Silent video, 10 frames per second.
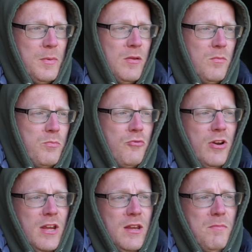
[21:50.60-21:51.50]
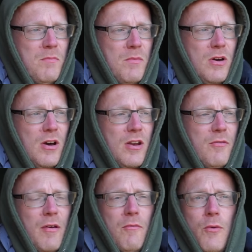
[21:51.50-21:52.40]
been pretty
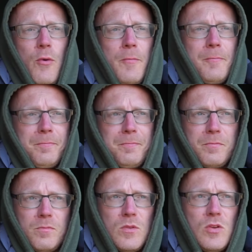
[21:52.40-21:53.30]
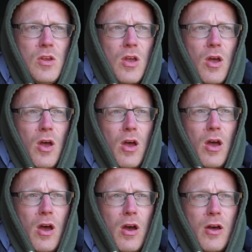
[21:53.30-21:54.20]
uneventful,
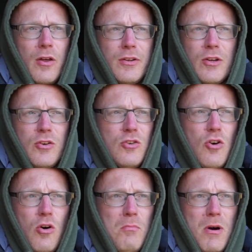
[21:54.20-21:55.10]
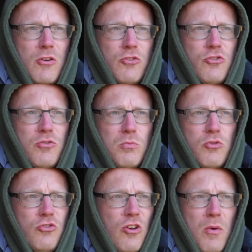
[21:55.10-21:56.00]
not much
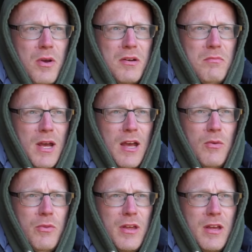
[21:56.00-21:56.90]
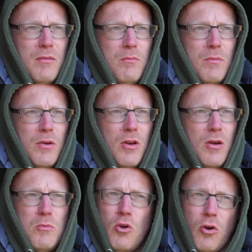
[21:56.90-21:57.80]
showing out there,
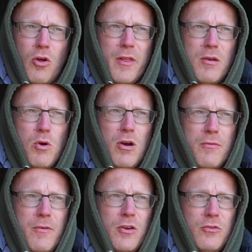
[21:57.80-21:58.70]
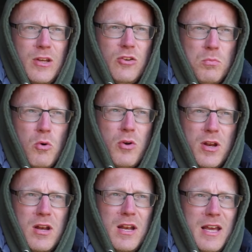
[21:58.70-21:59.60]
not like they were first thing this
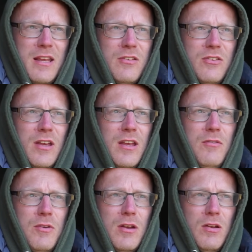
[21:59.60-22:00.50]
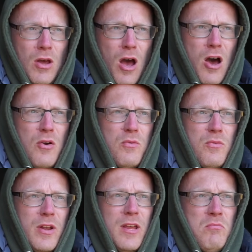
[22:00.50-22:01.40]
morning and late yesterday evening.
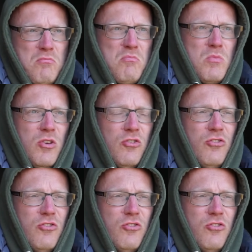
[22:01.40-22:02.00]
Hopefully we can